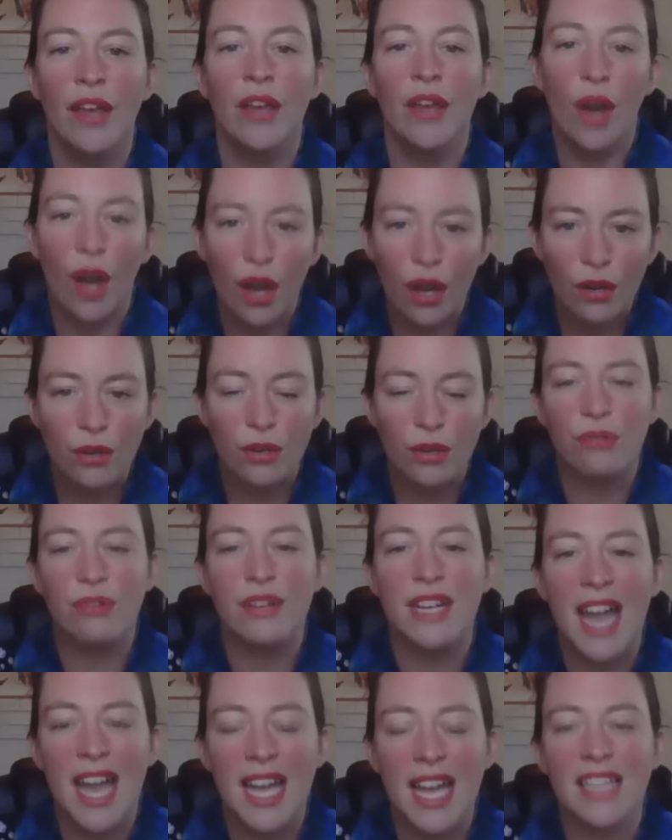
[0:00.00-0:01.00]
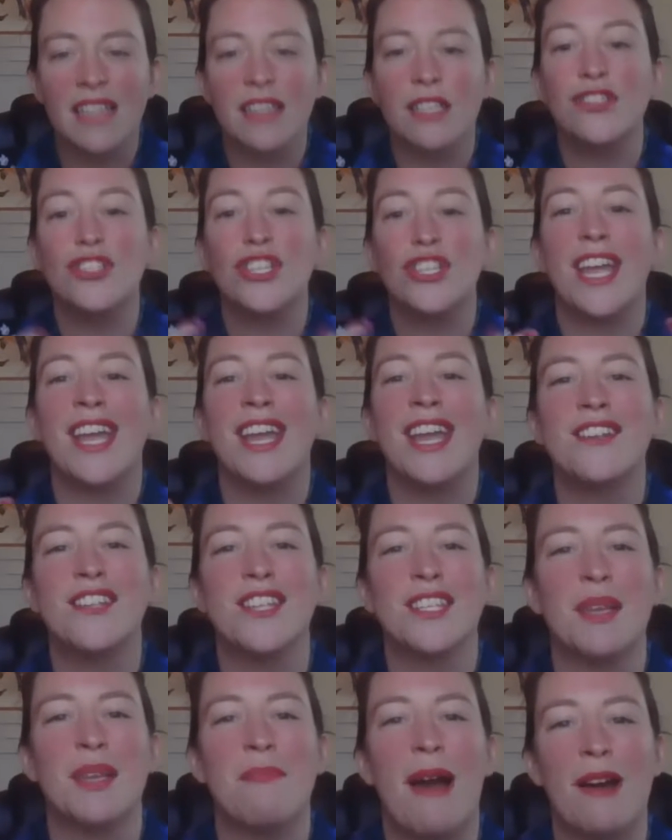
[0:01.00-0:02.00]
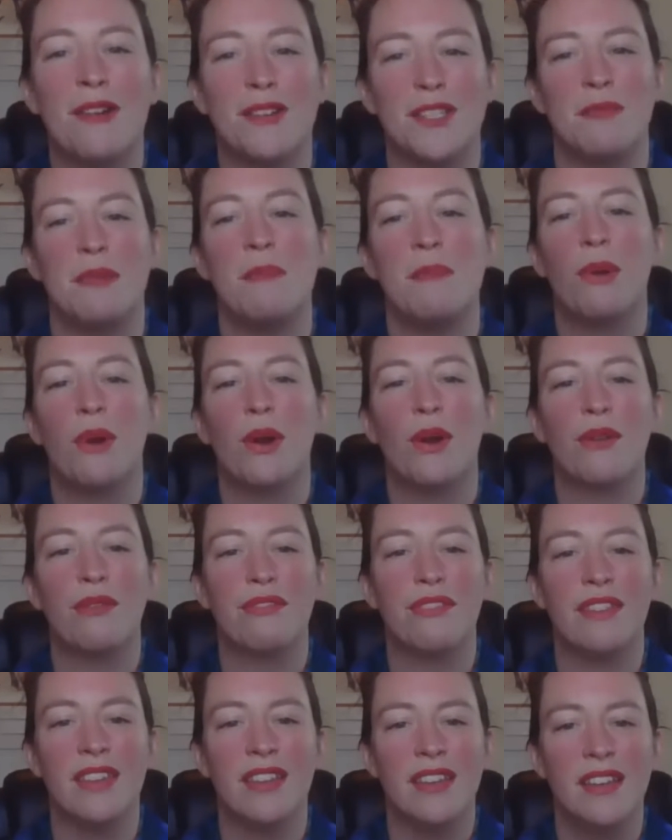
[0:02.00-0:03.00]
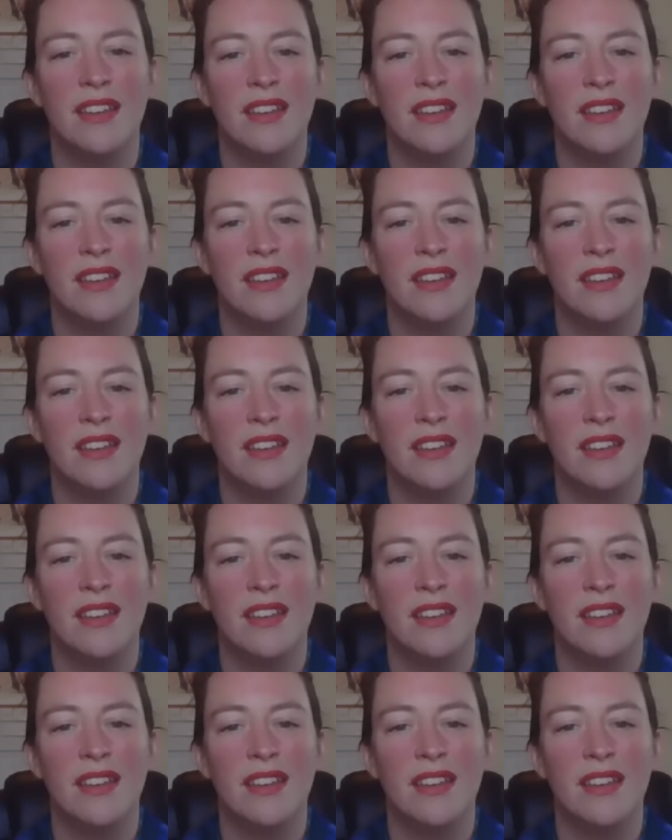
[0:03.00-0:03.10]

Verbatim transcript: co creating the changes about to be birthed.